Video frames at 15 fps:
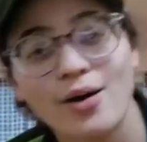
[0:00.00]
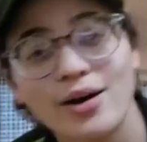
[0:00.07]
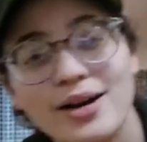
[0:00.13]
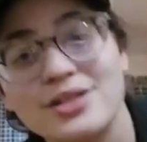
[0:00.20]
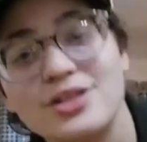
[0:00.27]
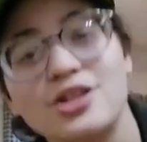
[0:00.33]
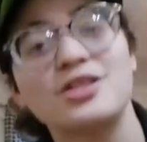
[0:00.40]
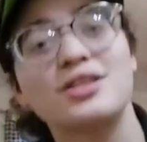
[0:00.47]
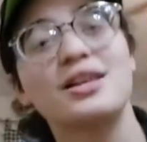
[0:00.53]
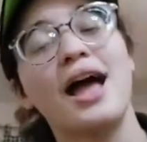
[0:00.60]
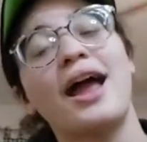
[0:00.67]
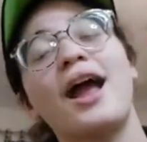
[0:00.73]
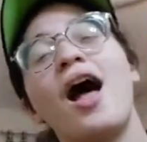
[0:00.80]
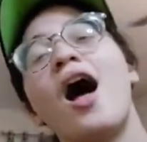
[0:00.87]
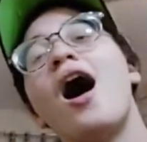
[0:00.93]
And it's just
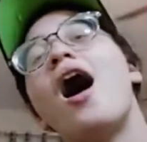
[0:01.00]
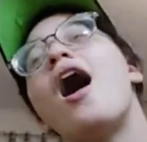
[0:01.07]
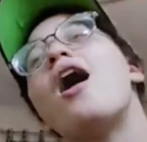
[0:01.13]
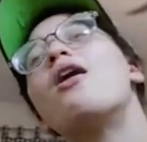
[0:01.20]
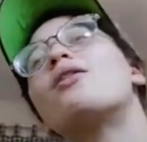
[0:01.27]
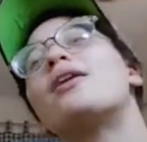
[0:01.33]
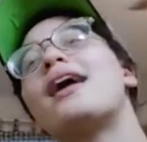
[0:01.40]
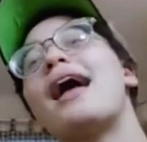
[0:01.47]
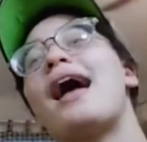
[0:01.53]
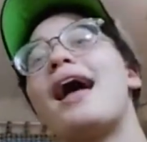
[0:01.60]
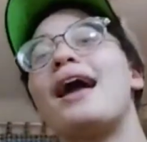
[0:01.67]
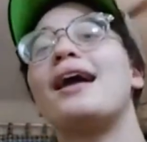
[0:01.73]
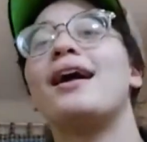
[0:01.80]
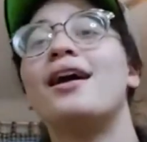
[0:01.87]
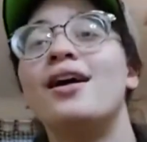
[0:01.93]
like,
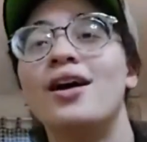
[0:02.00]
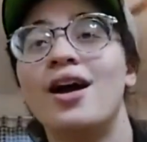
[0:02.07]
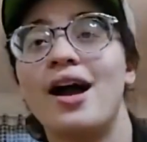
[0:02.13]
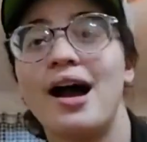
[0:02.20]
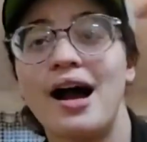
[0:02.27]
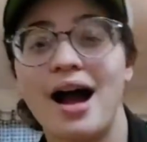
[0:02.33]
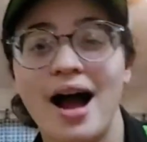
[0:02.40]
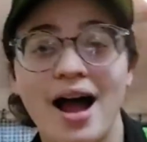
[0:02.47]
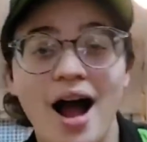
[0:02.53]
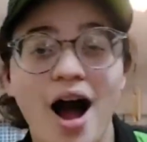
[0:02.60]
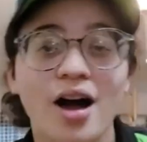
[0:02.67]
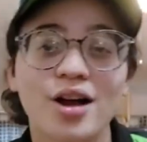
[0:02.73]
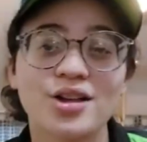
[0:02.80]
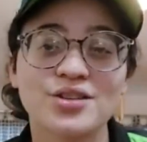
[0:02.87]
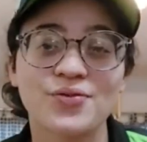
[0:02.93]
okay,
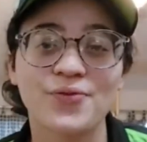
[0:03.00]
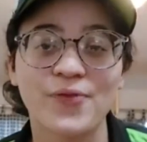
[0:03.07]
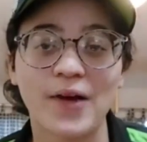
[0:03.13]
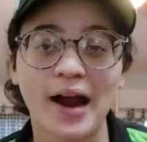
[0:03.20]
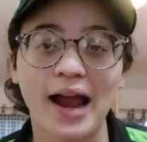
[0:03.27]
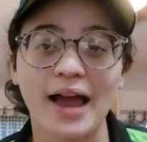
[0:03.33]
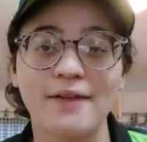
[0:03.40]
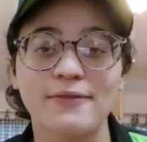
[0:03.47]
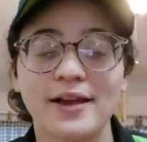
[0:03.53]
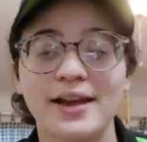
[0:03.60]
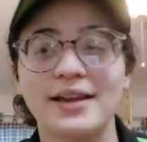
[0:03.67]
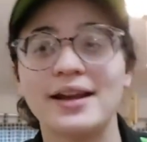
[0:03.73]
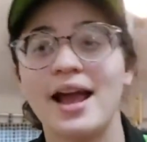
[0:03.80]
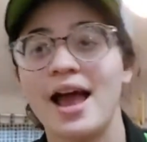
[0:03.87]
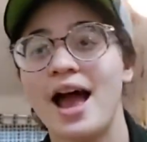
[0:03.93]
all is
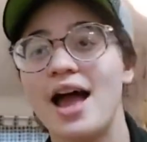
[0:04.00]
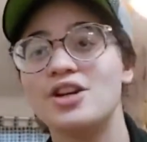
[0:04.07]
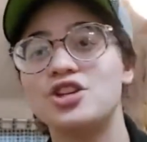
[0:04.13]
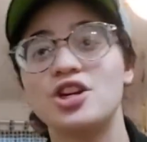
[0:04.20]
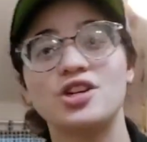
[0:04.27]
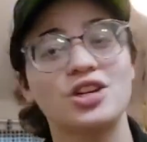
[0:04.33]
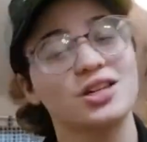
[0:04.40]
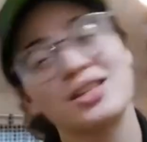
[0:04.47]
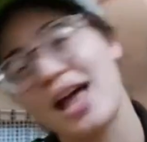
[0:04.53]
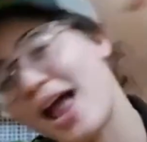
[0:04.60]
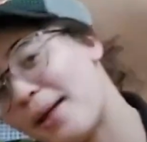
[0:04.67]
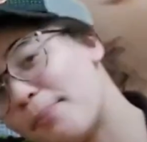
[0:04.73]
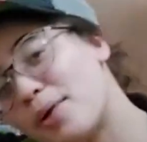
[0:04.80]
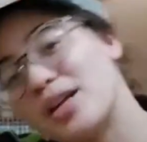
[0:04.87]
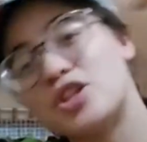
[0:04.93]
forgiven. And she's just
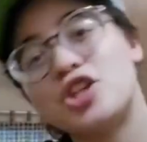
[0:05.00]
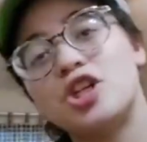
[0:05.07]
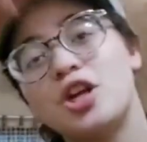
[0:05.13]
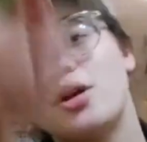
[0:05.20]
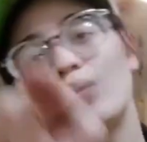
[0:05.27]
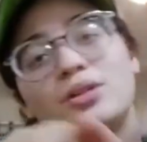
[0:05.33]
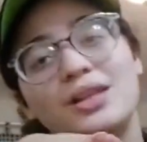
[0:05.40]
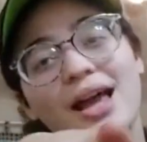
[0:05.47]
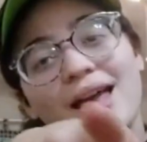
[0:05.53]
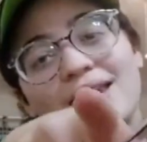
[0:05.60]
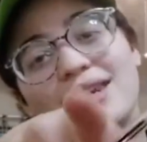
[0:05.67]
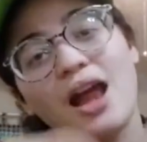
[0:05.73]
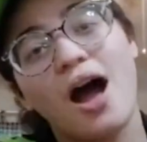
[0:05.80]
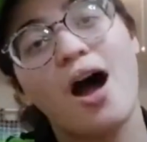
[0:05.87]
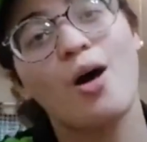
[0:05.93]
like, but you
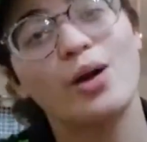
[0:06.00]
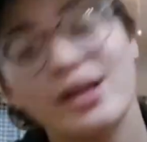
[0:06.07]
did know.